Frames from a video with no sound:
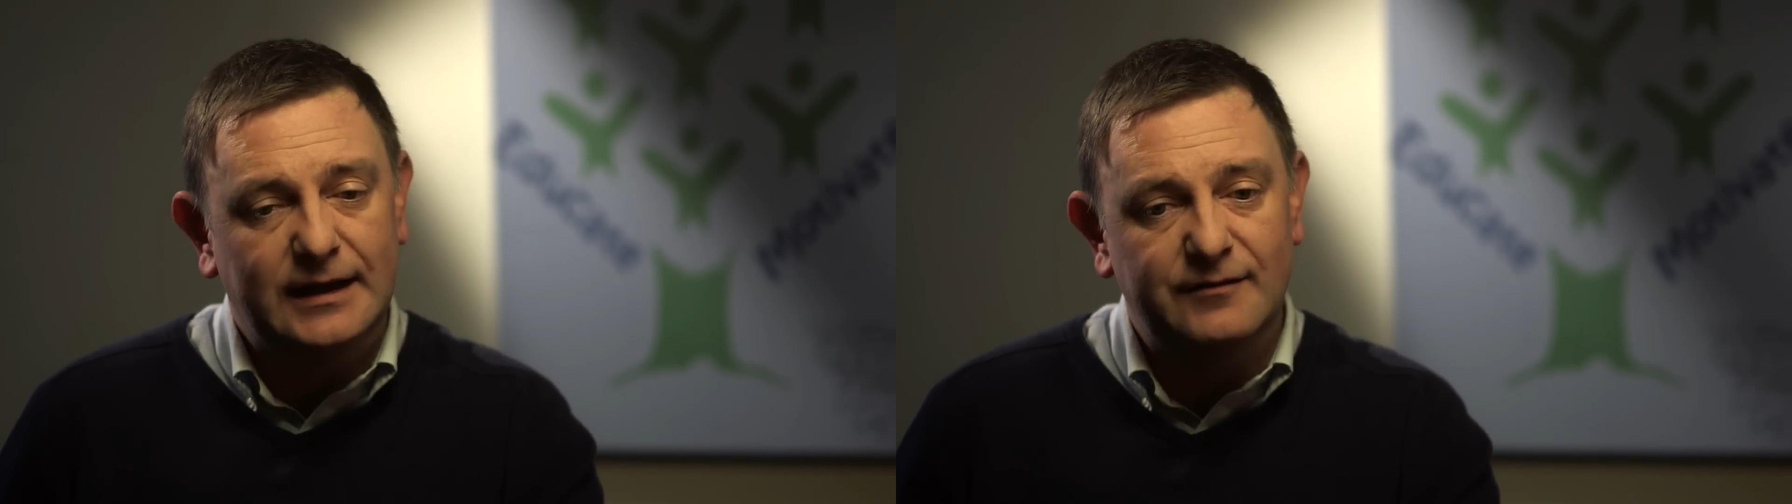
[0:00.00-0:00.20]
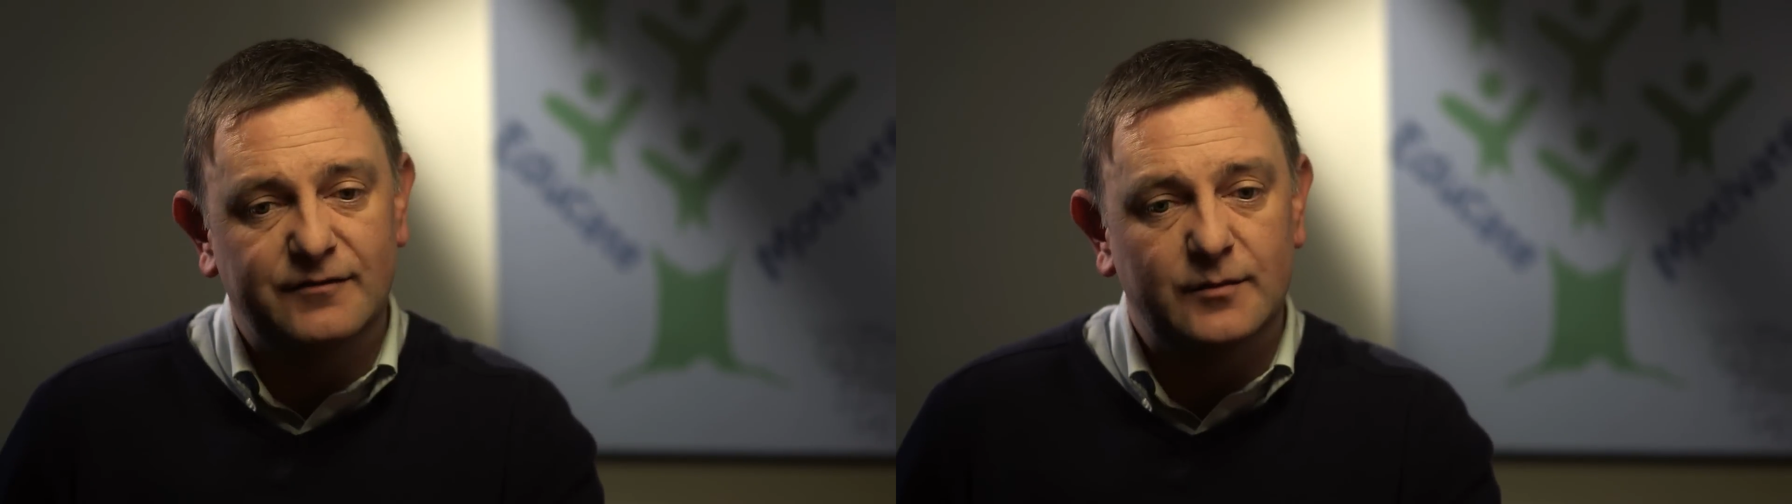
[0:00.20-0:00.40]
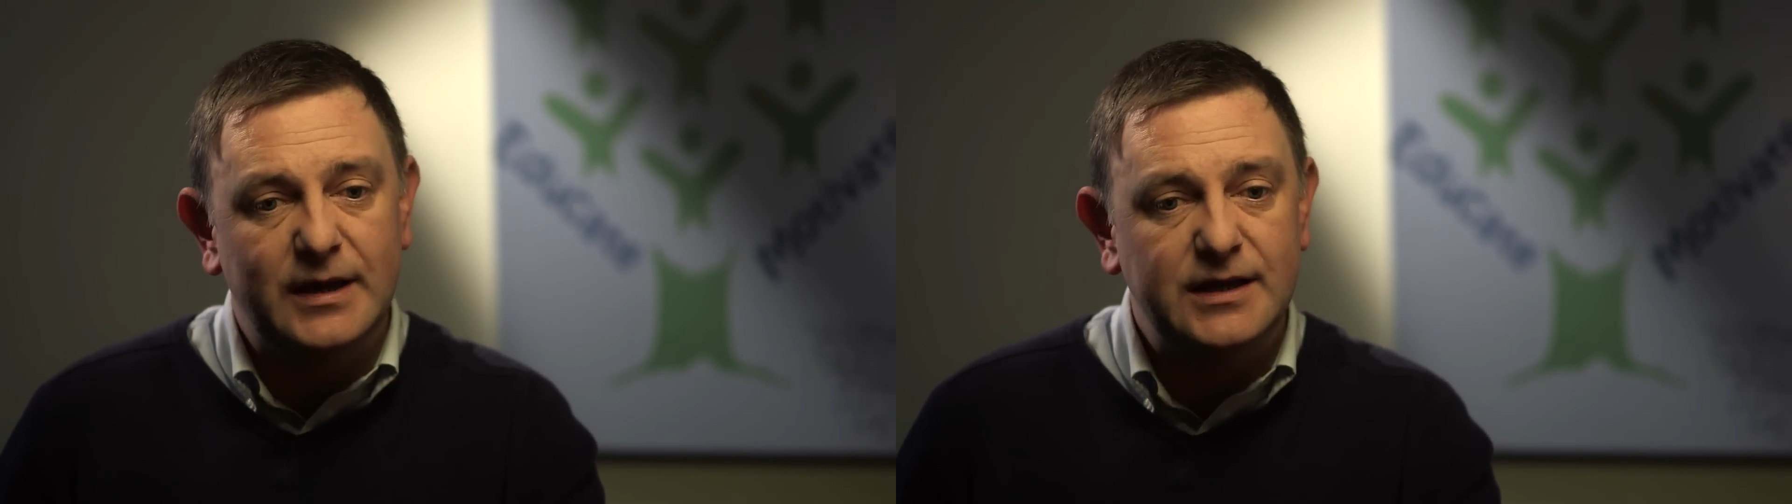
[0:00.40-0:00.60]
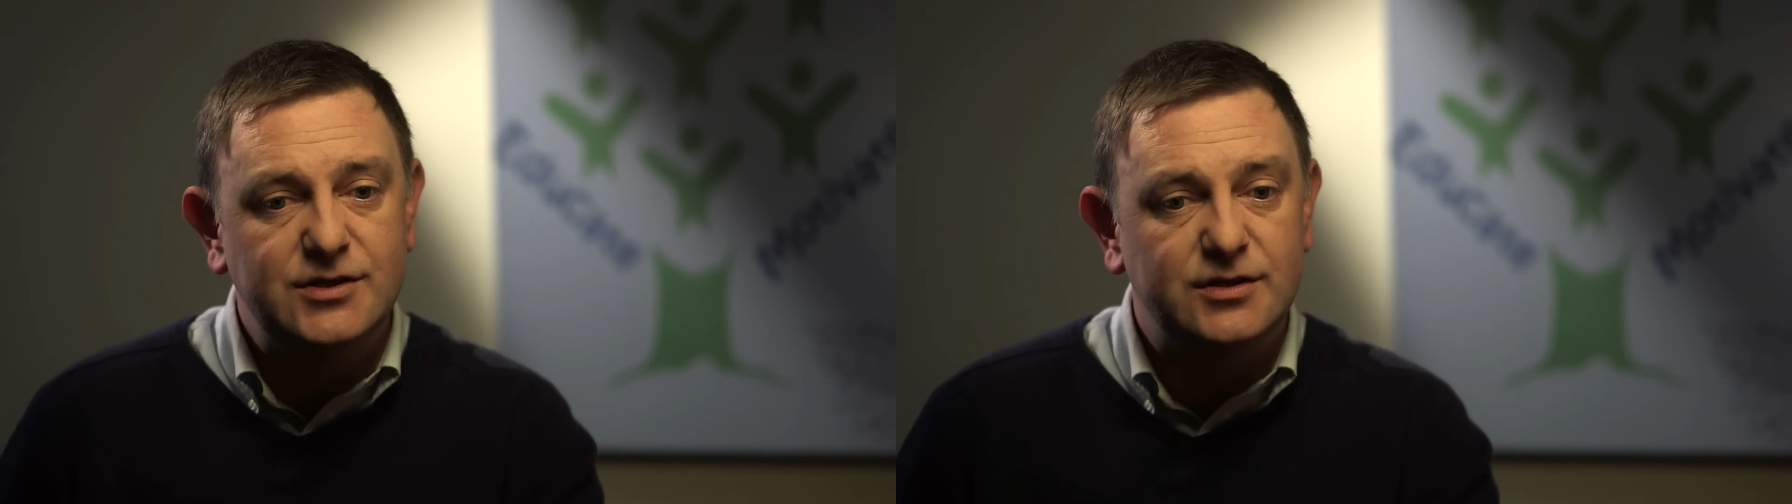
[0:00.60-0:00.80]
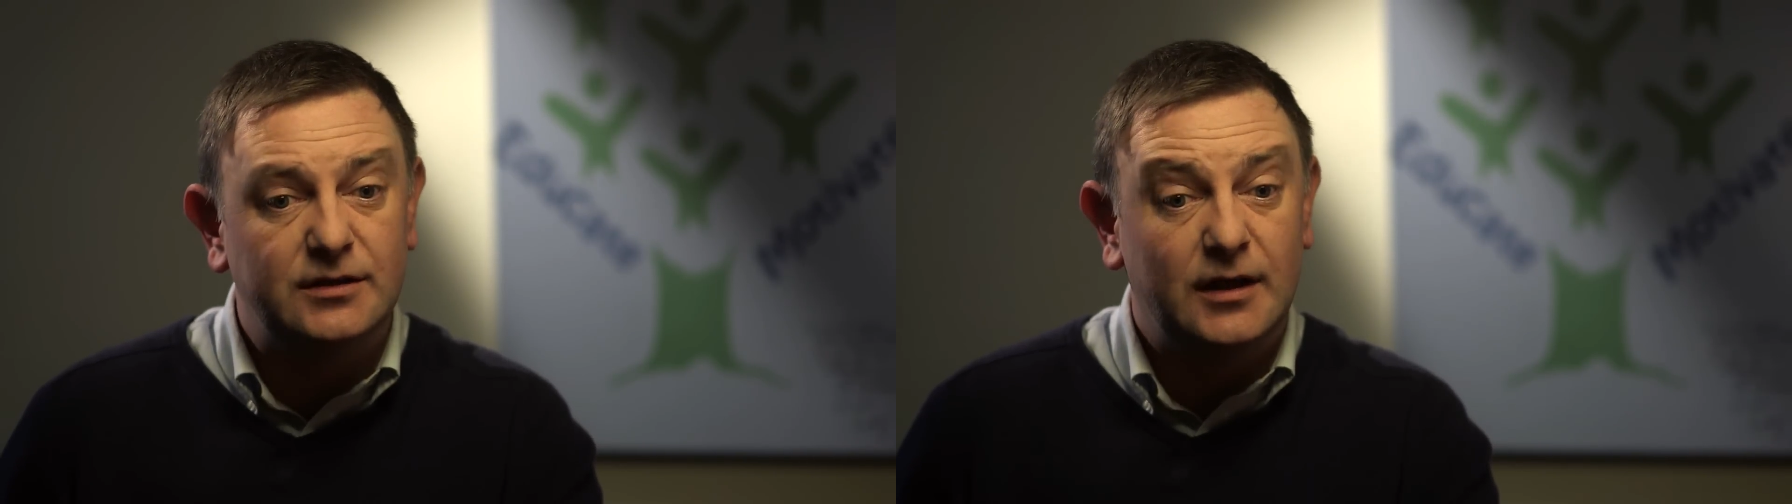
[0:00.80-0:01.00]

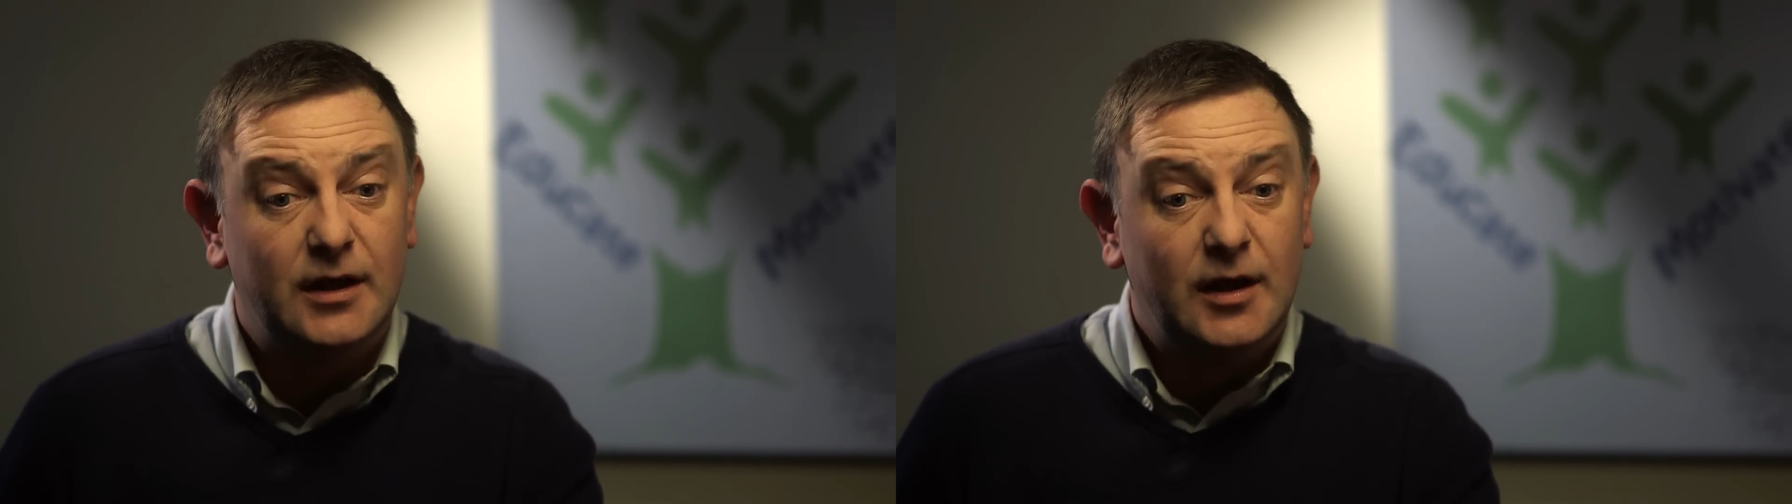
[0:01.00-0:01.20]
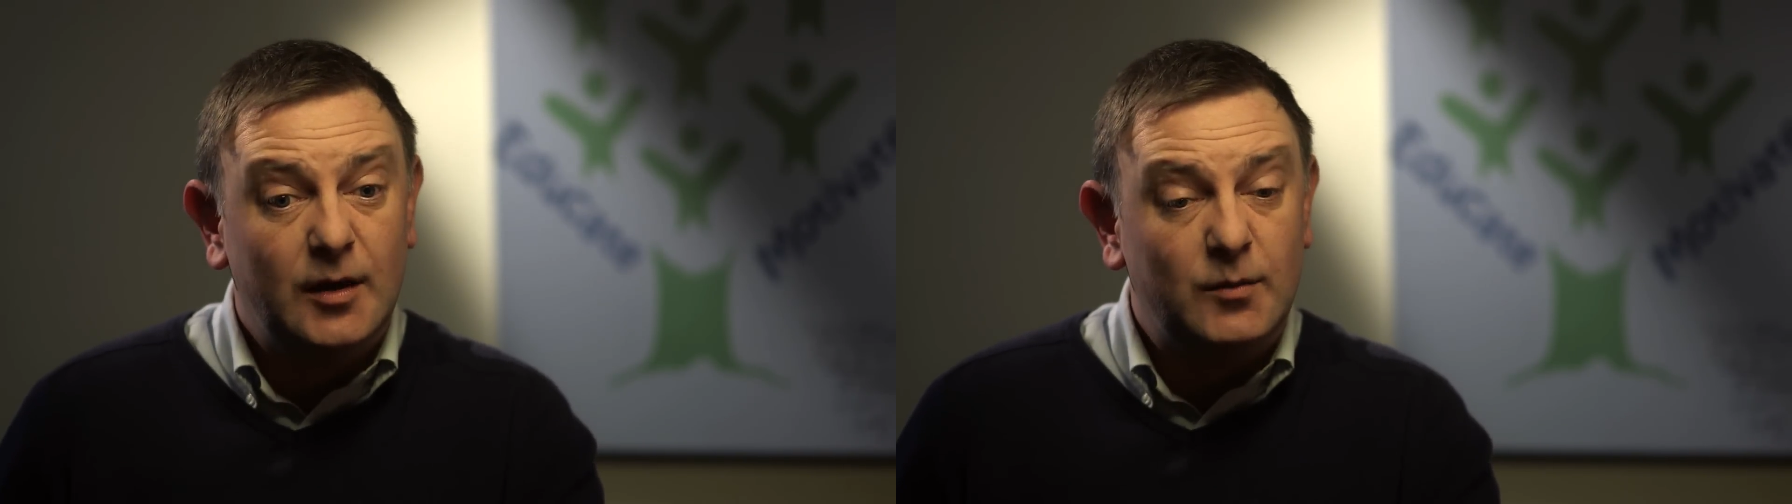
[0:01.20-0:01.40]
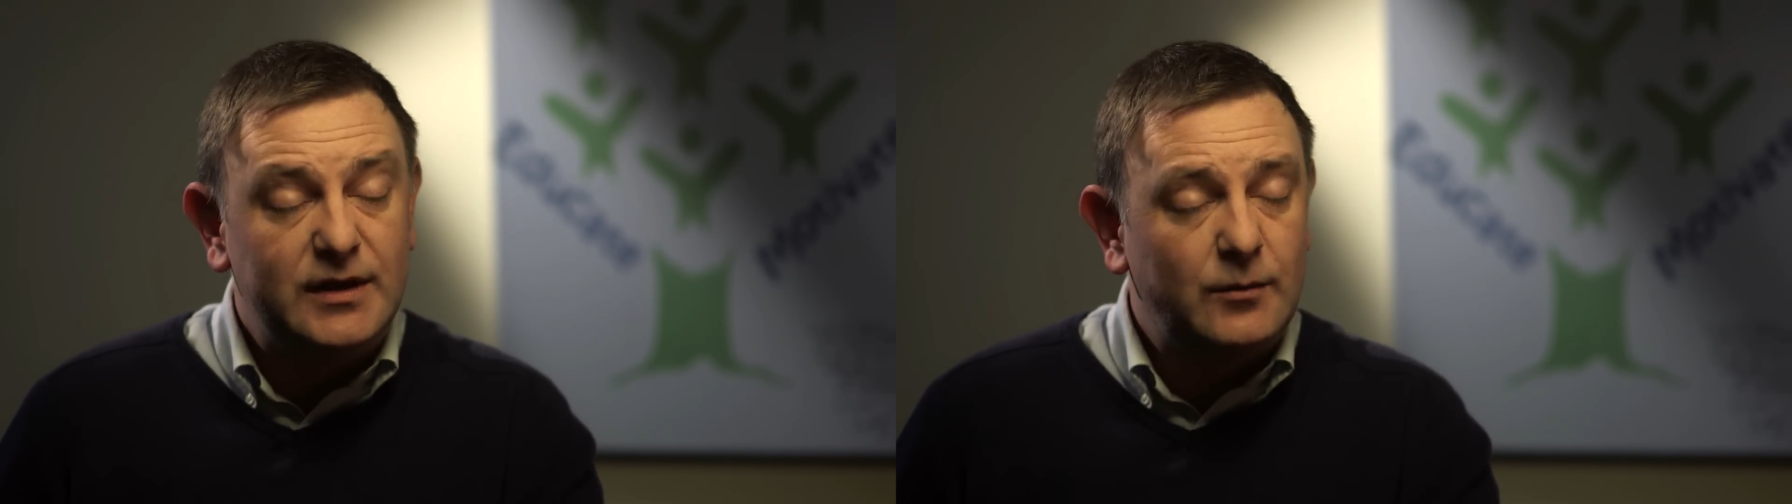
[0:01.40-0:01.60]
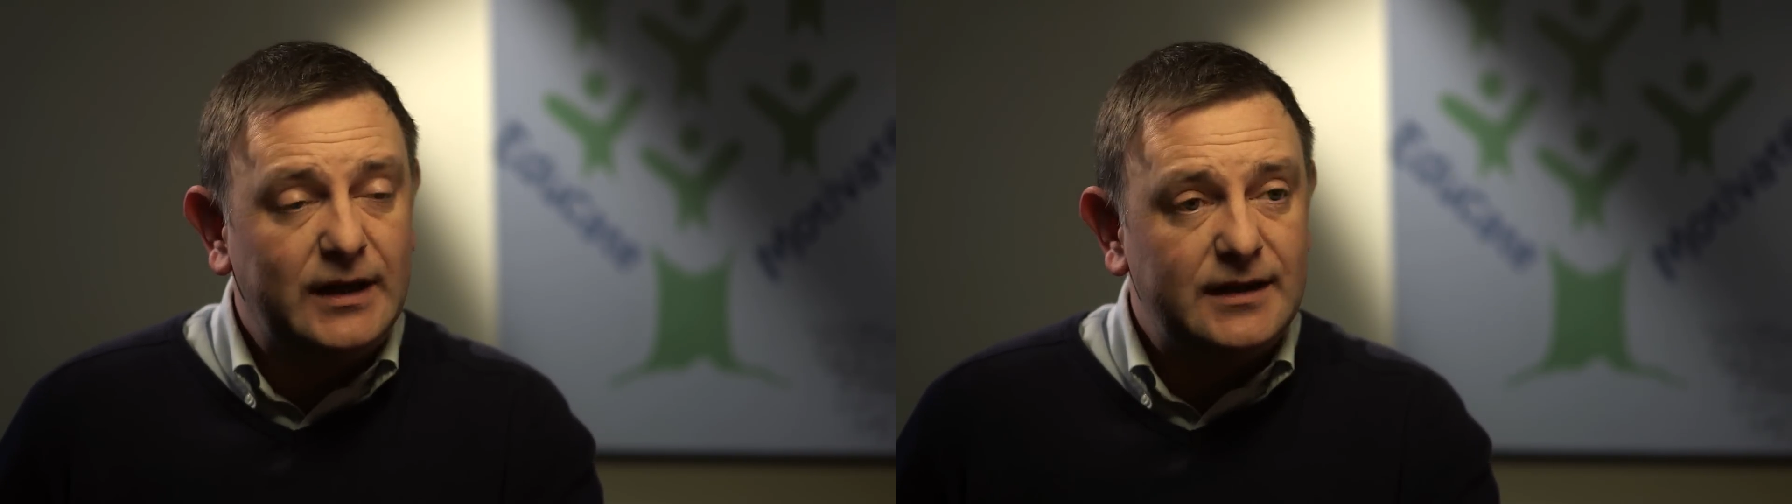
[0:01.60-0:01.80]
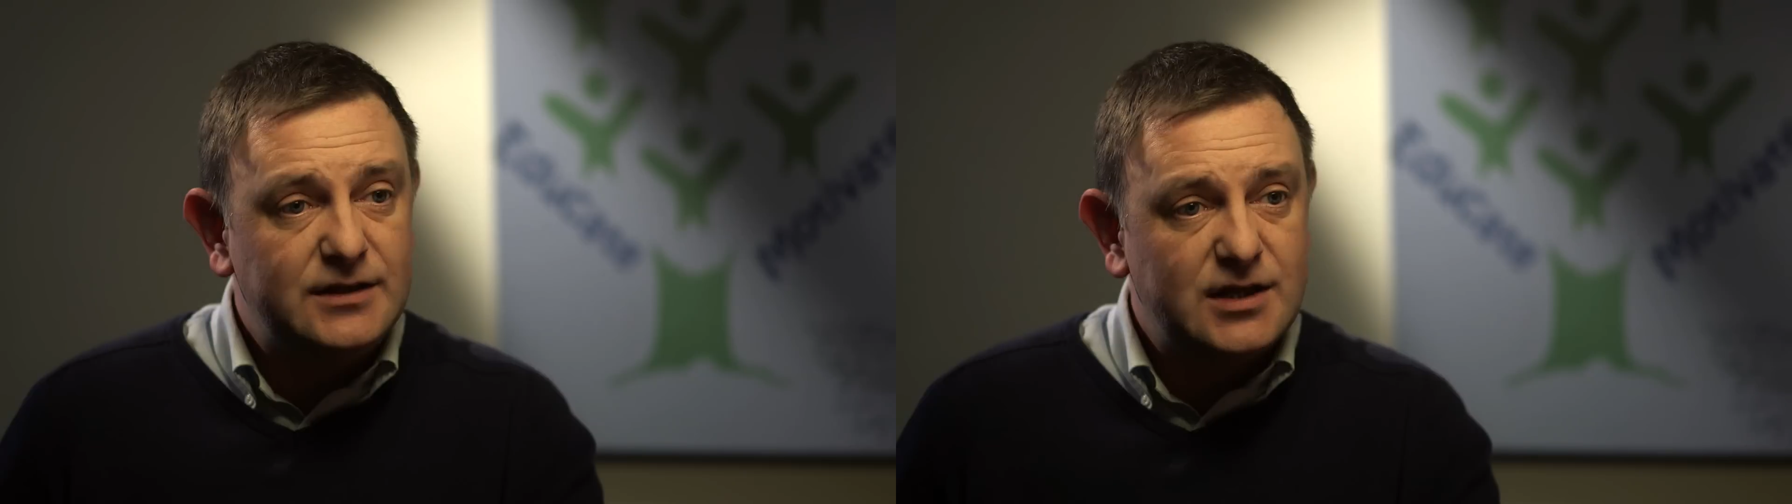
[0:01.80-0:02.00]
information, but then we get the